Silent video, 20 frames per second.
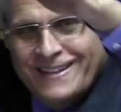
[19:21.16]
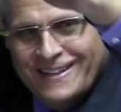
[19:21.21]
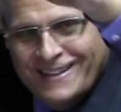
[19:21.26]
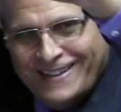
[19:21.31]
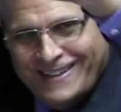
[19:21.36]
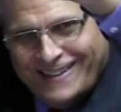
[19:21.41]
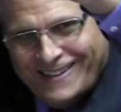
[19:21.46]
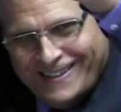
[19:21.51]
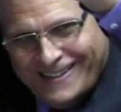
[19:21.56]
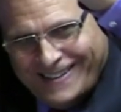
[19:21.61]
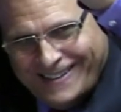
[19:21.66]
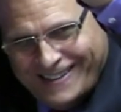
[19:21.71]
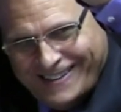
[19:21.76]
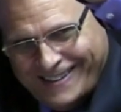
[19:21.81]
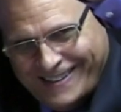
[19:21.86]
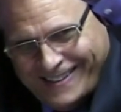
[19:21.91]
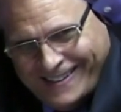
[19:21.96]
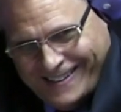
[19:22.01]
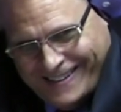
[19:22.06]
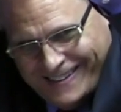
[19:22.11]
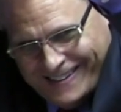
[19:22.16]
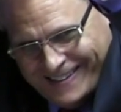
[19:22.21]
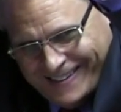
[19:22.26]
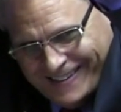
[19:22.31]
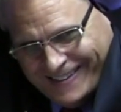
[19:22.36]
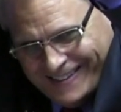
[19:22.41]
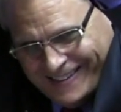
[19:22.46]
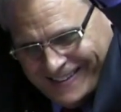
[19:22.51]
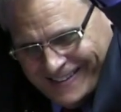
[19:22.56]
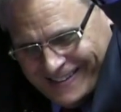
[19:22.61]

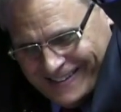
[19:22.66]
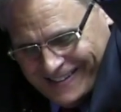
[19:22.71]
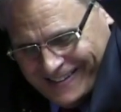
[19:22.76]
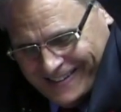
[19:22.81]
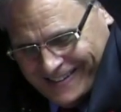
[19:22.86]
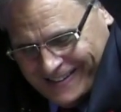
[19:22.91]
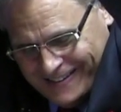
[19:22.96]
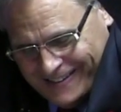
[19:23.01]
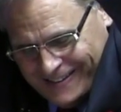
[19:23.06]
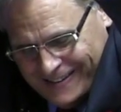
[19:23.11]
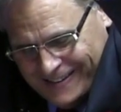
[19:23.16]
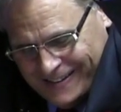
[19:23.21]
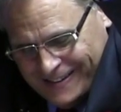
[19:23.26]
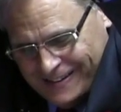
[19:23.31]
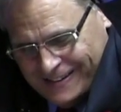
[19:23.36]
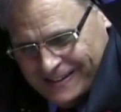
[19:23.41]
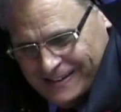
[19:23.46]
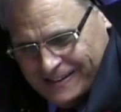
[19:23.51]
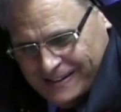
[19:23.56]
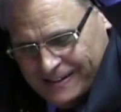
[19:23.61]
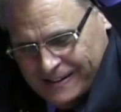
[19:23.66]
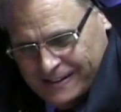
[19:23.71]
Nobody speaks.